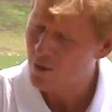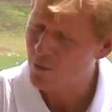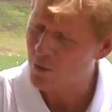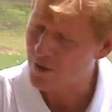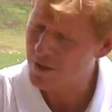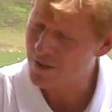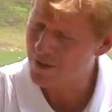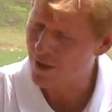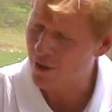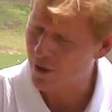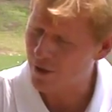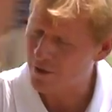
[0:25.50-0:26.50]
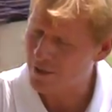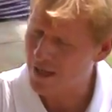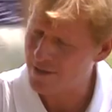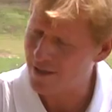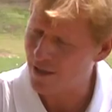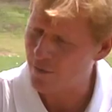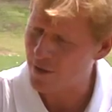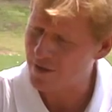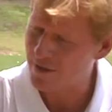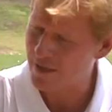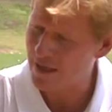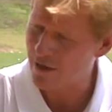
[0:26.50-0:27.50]
Well, this is our TOS
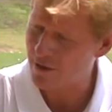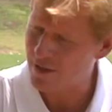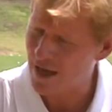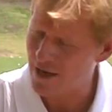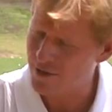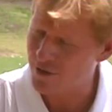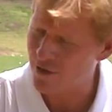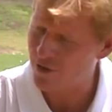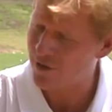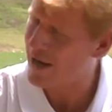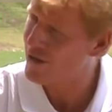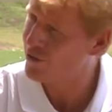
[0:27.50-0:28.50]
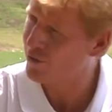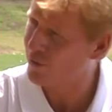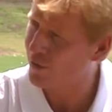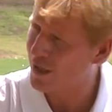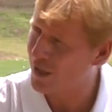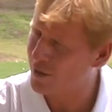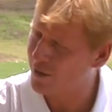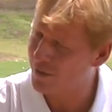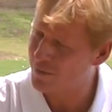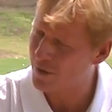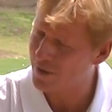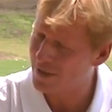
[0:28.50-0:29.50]
Elements. Again, our TOS is our international brand,
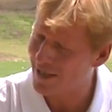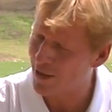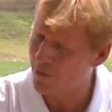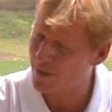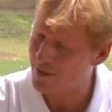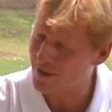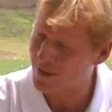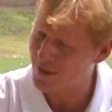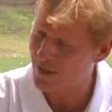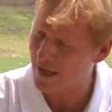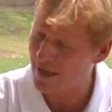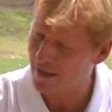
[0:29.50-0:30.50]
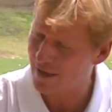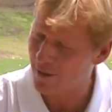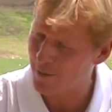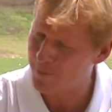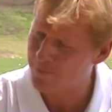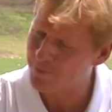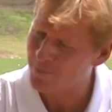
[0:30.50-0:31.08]
but the Elements is a